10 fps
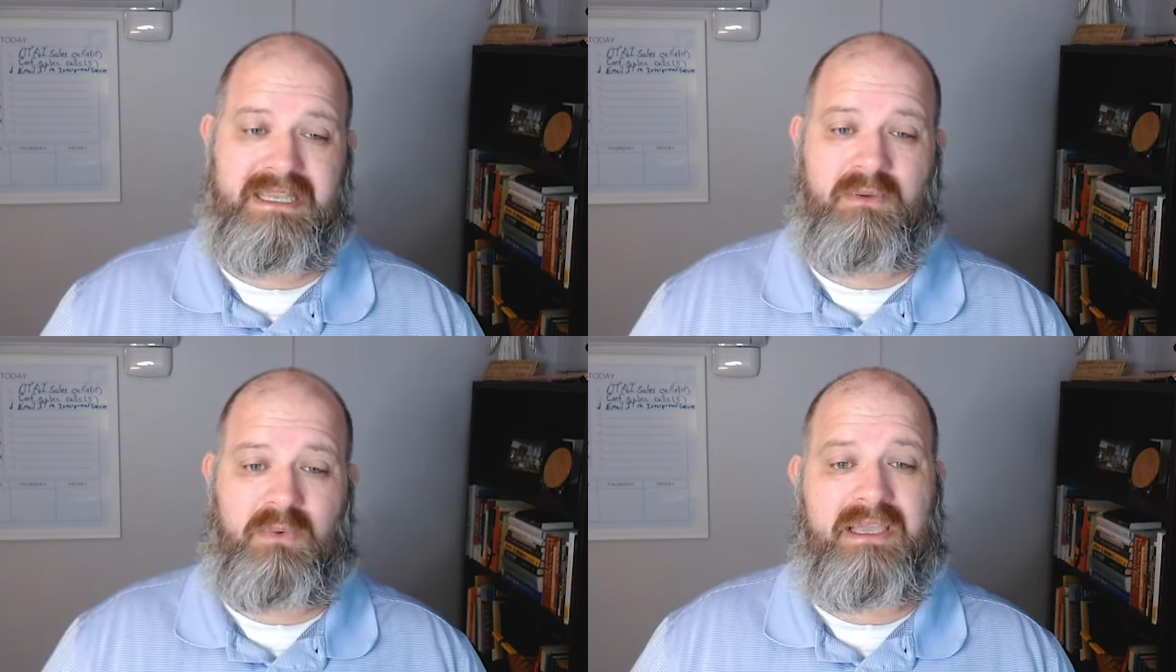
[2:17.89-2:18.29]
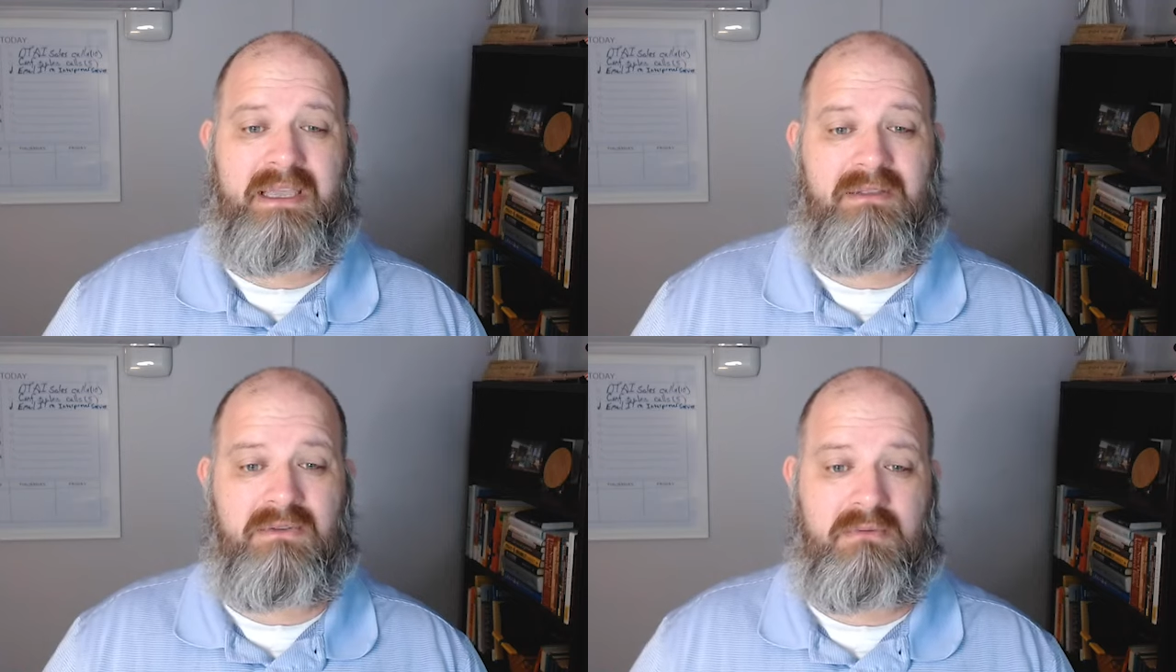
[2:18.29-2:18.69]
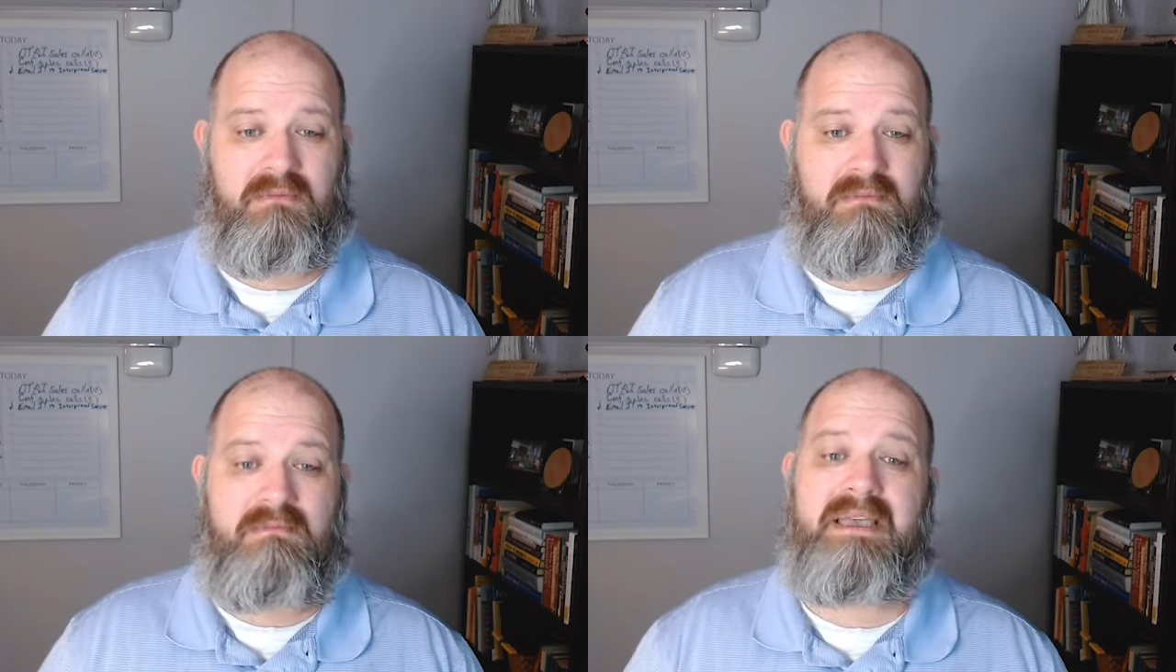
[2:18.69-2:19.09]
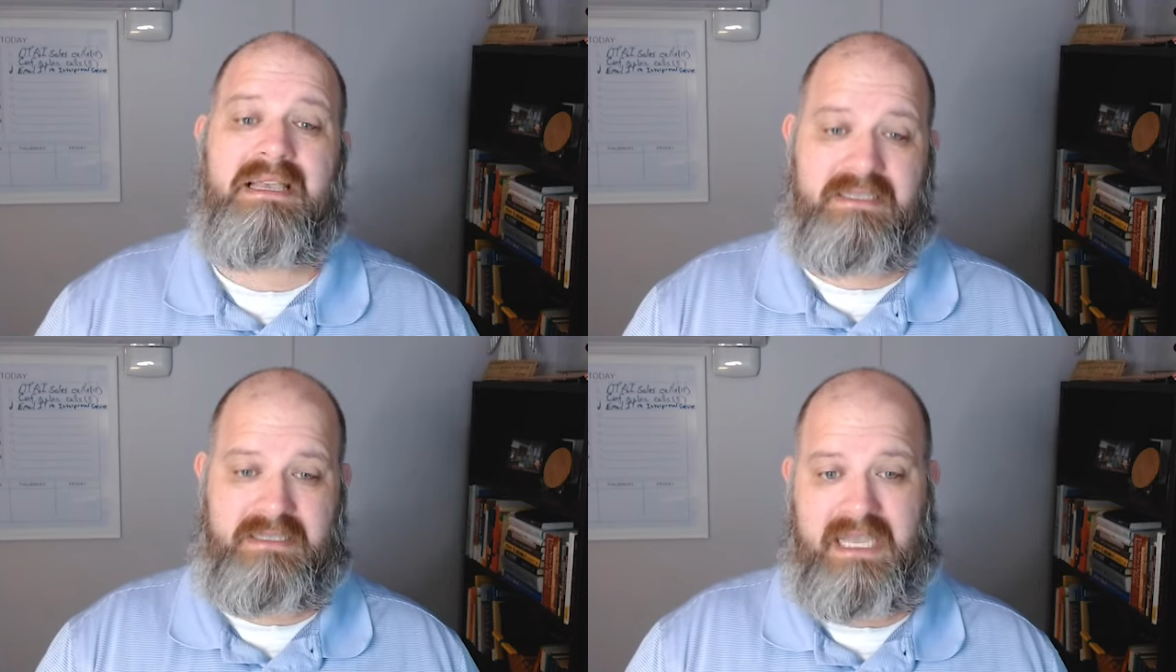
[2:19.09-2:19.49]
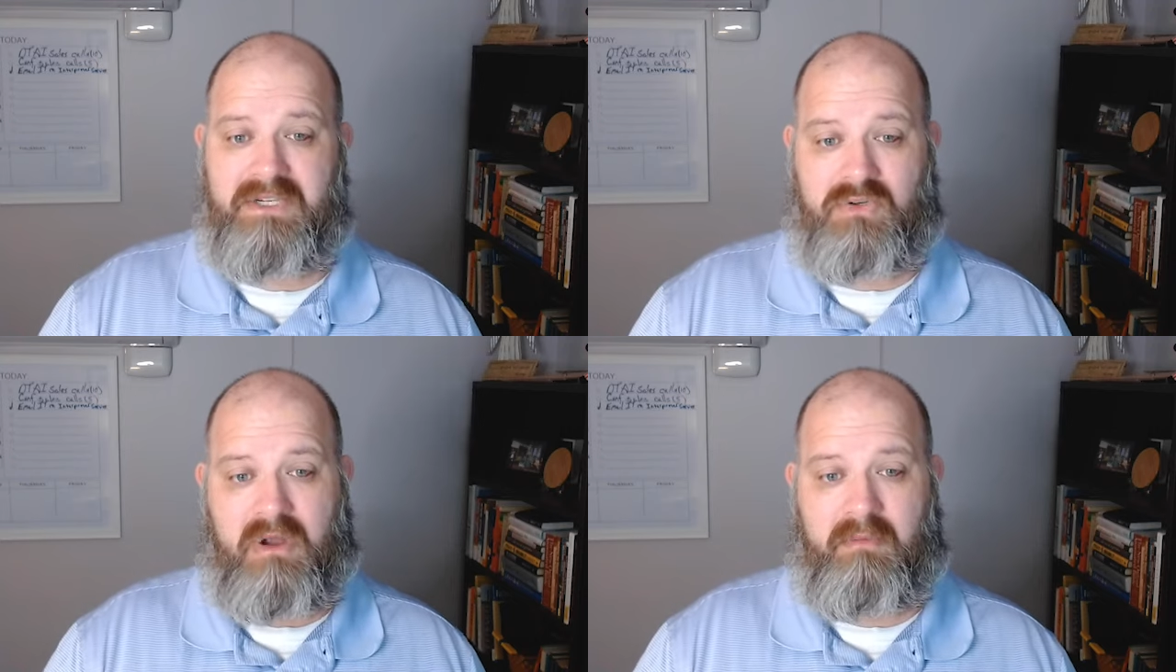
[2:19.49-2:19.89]
that we can miss
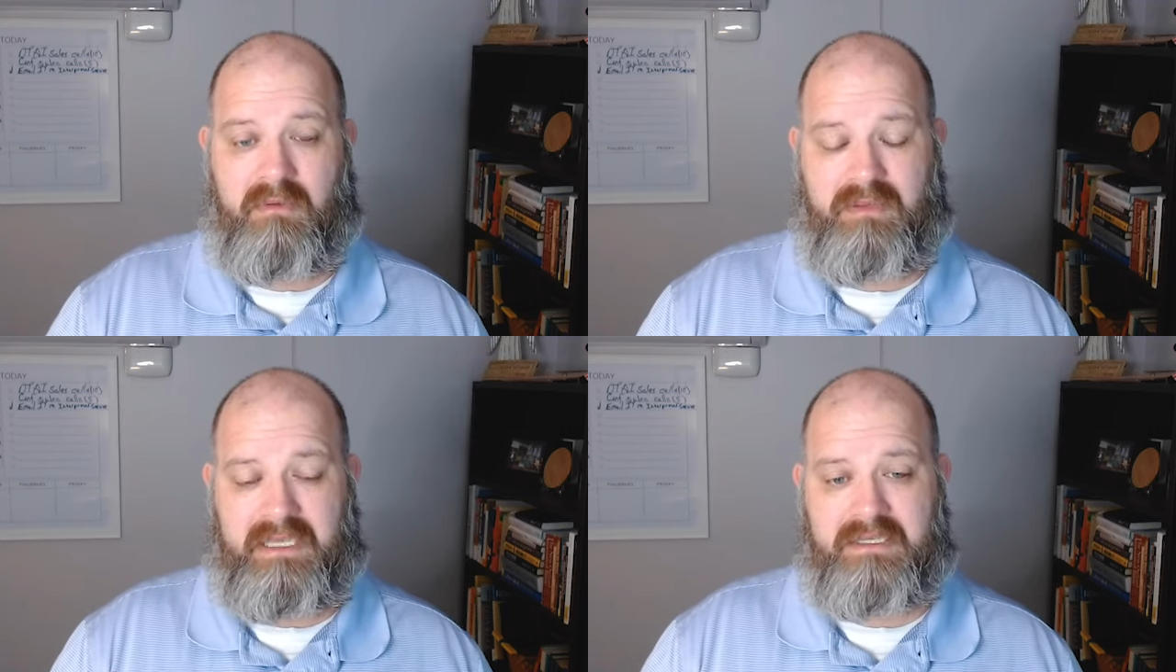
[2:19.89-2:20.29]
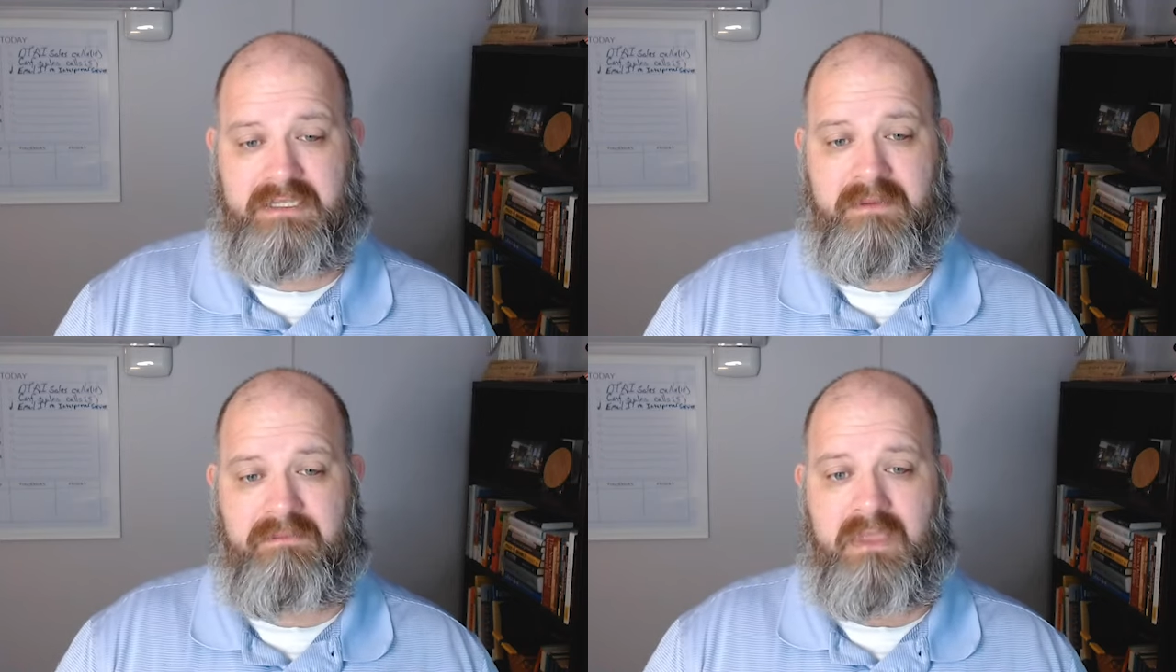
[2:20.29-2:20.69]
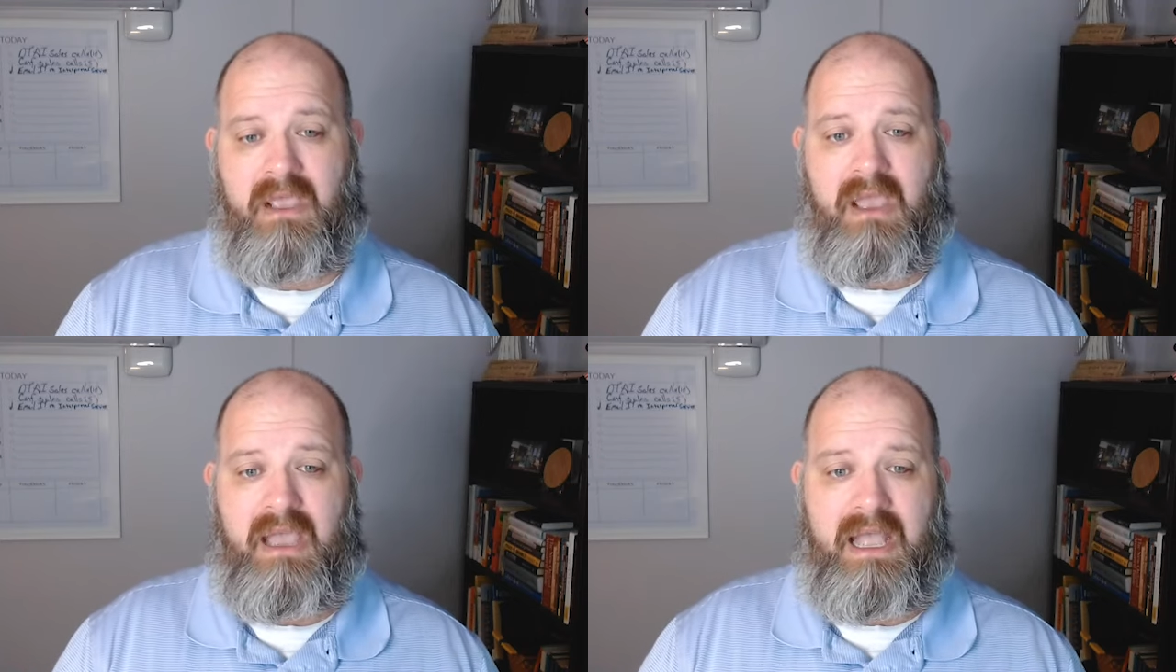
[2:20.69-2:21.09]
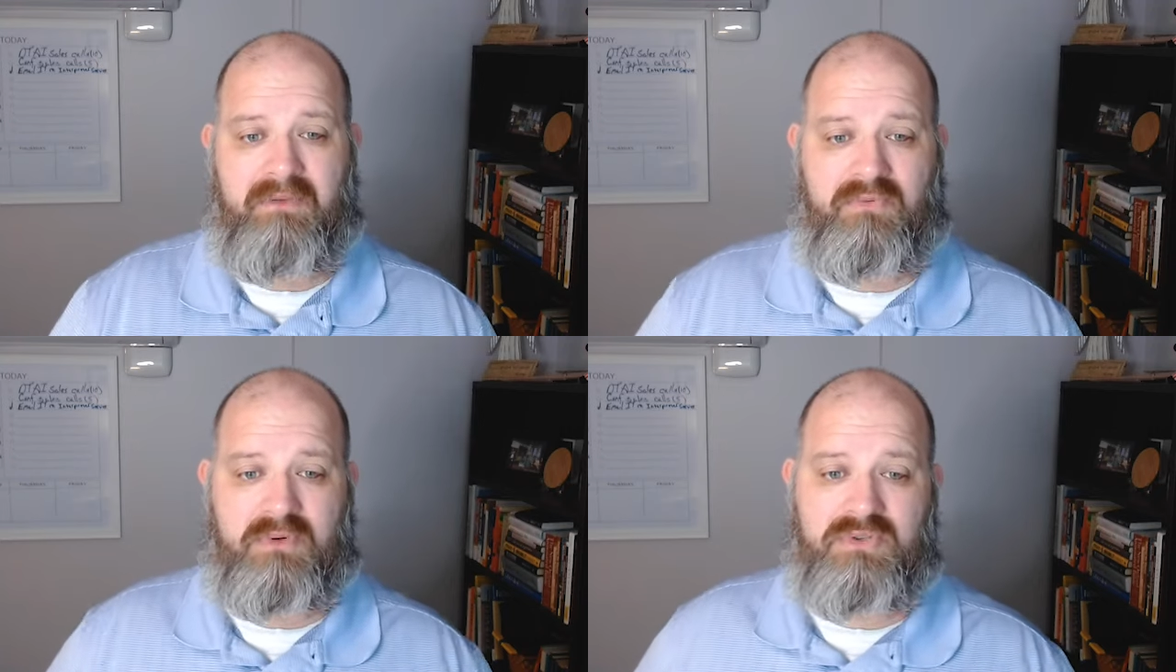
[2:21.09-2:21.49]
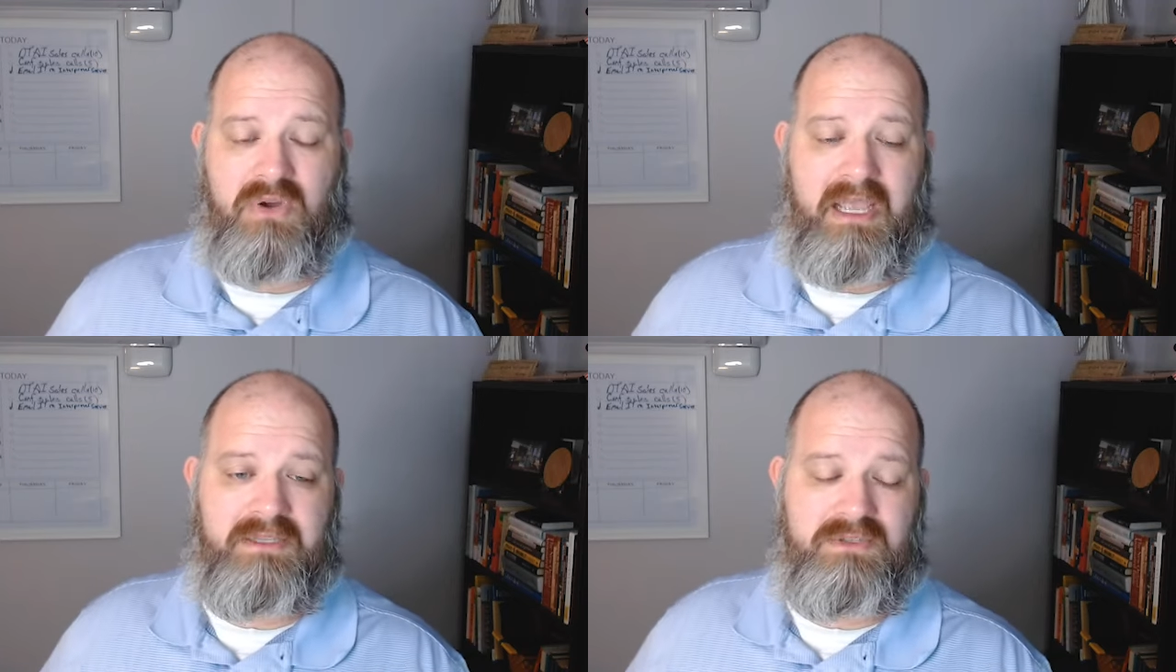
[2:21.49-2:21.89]
that trauma piece. And if we're
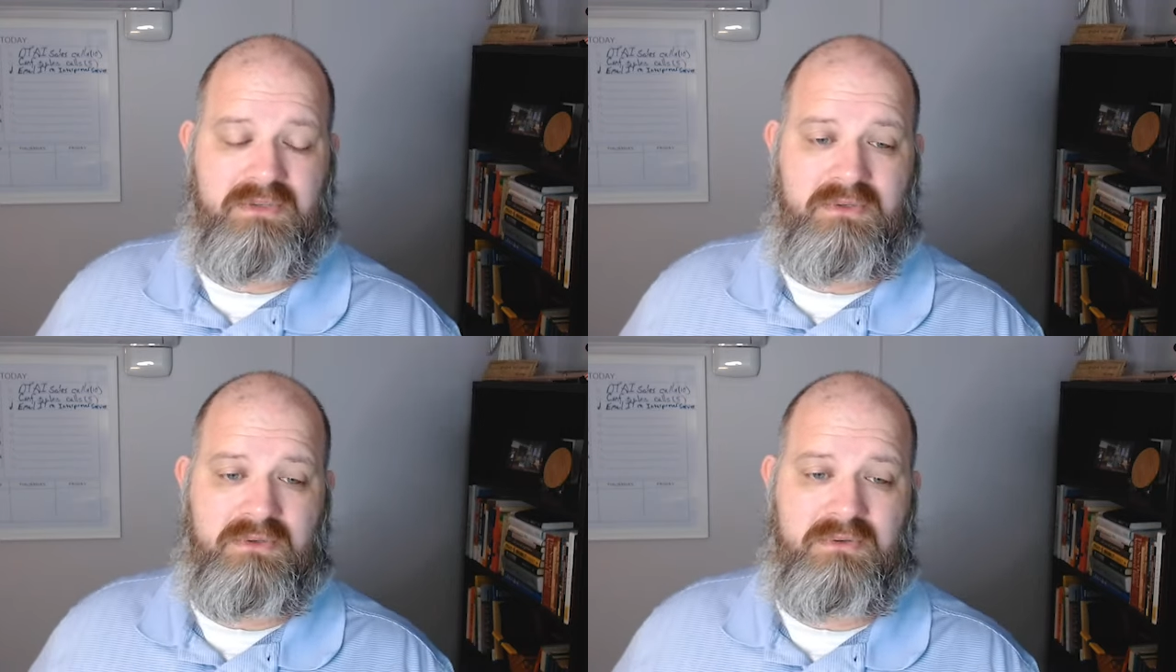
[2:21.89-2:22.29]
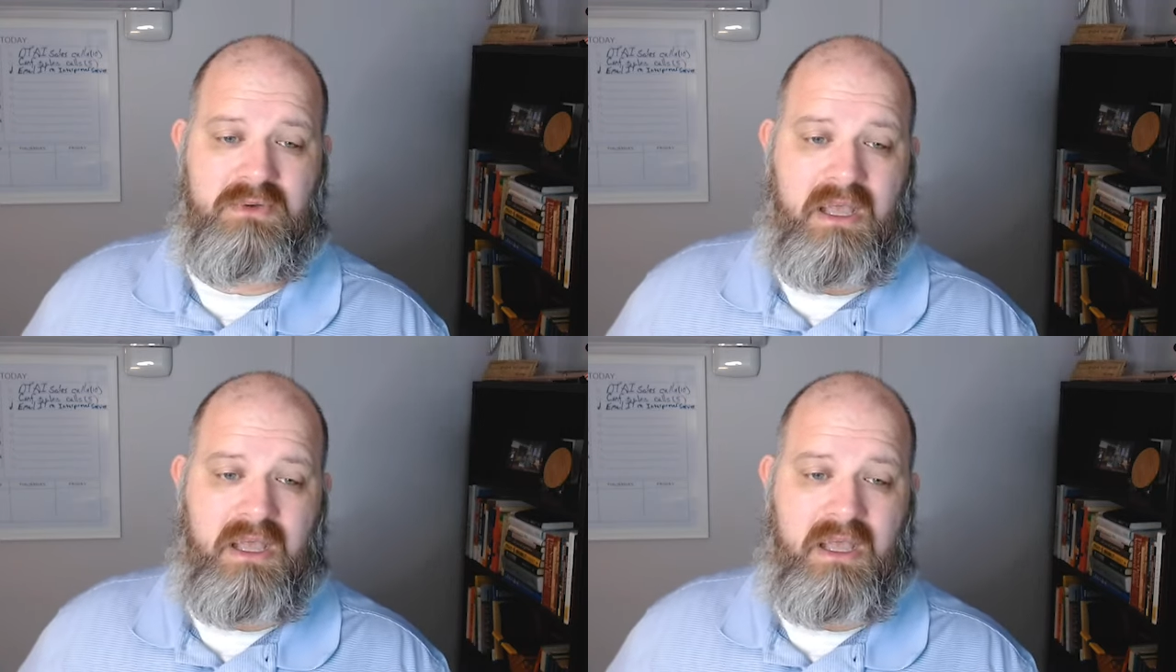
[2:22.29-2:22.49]
trying to